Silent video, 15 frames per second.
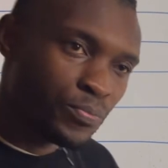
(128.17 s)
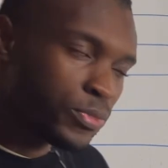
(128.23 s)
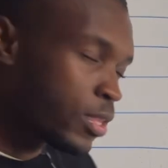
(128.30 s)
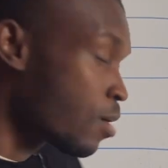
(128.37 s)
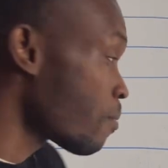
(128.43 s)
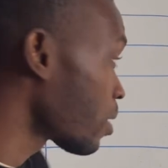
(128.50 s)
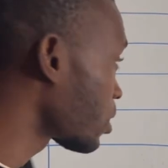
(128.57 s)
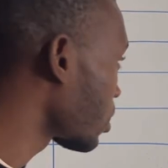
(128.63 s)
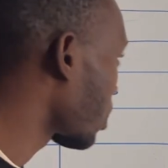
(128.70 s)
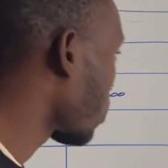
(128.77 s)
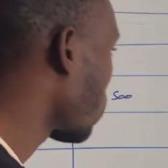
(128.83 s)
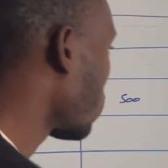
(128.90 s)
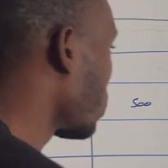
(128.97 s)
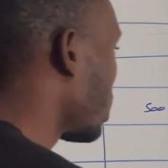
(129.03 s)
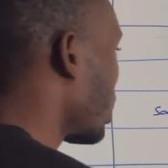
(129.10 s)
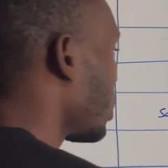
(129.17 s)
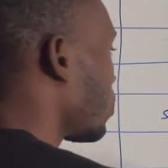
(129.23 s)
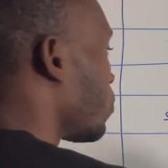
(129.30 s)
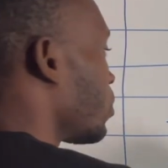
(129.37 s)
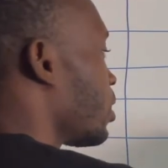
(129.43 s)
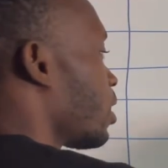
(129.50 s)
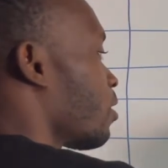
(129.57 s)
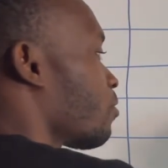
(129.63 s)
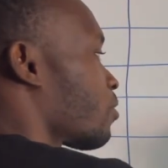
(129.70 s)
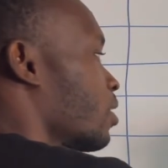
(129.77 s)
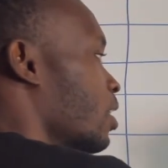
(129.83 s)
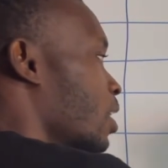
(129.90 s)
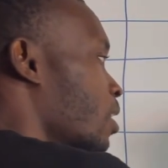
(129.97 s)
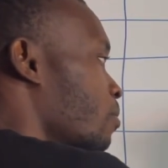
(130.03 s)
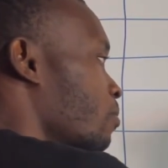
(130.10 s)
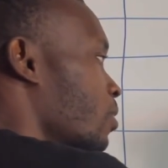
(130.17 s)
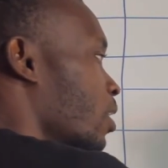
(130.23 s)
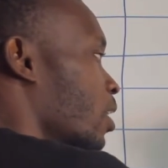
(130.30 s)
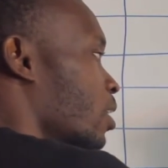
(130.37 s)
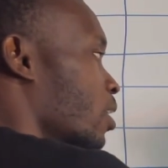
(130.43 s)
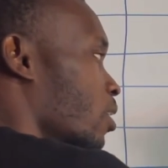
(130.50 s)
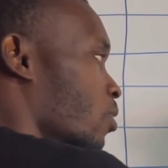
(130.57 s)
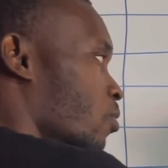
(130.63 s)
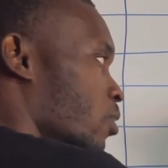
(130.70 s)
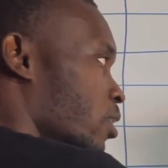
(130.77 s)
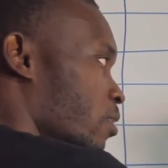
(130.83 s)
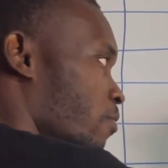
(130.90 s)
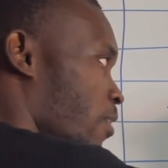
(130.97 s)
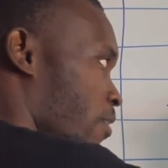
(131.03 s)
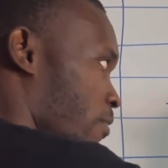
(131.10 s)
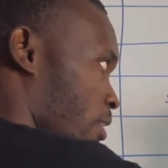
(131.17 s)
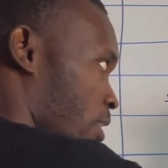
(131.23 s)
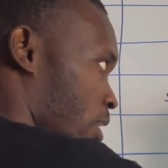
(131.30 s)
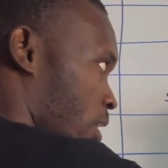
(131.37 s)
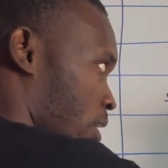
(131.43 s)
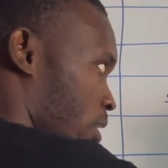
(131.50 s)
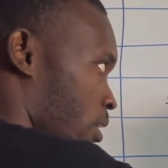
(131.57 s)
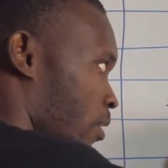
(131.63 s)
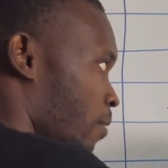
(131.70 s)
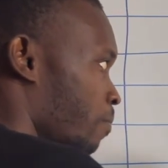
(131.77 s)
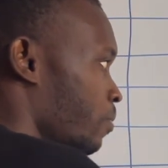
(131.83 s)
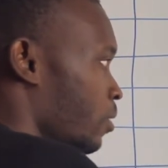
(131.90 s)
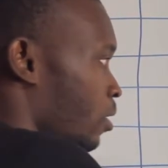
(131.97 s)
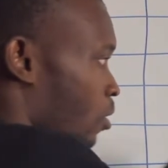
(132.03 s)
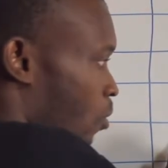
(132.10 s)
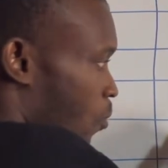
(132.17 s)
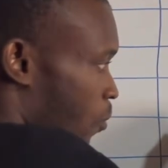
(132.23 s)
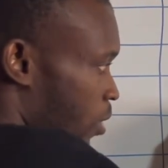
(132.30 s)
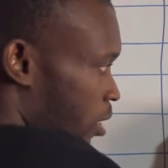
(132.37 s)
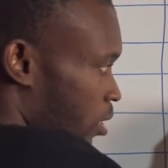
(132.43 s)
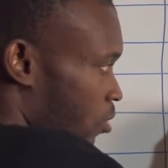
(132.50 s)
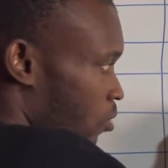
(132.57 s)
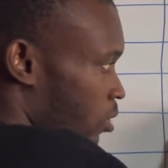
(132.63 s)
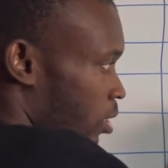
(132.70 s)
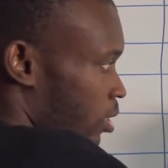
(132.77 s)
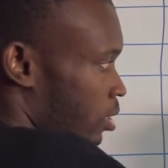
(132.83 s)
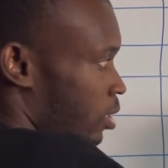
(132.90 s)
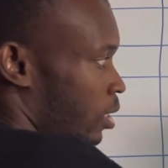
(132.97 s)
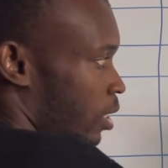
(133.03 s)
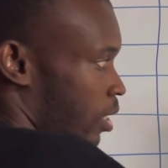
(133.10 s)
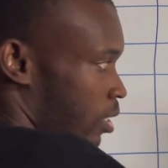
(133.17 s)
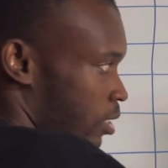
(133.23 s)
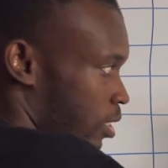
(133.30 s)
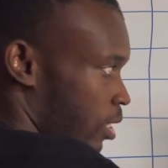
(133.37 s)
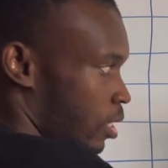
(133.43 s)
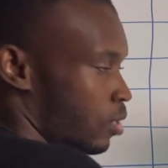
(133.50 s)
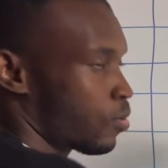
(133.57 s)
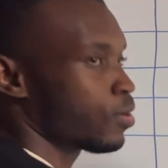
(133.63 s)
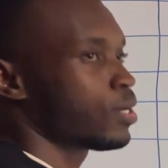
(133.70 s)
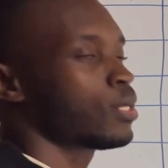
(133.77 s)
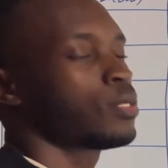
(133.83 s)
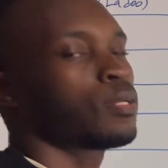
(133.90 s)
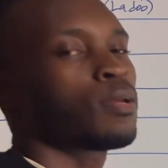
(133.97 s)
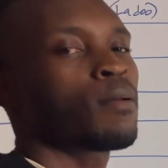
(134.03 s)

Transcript: they must record that we have came and recorded 500. We recorded and they recorded.